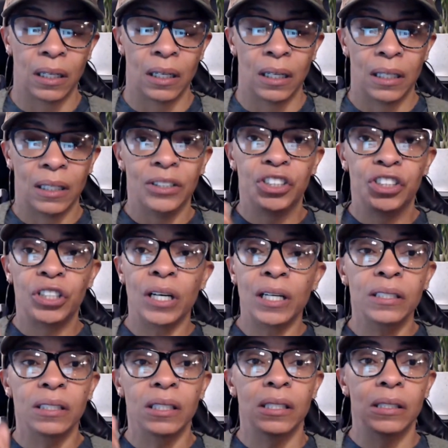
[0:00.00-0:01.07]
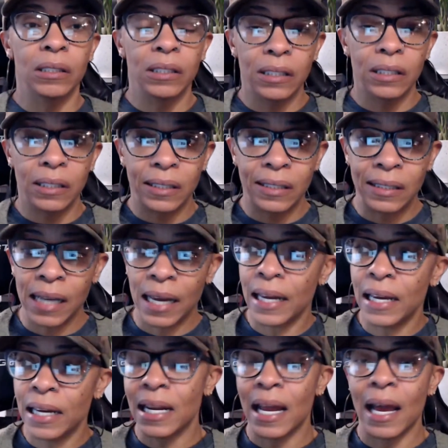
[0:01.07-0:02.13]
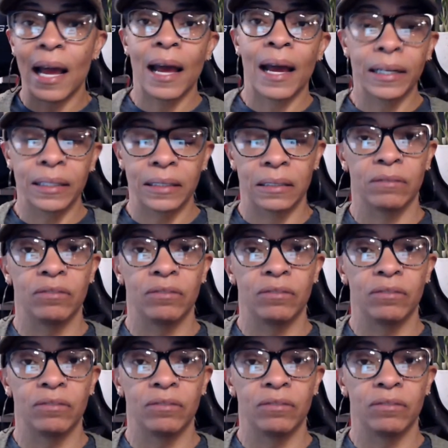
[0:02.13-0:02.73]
Just staying active,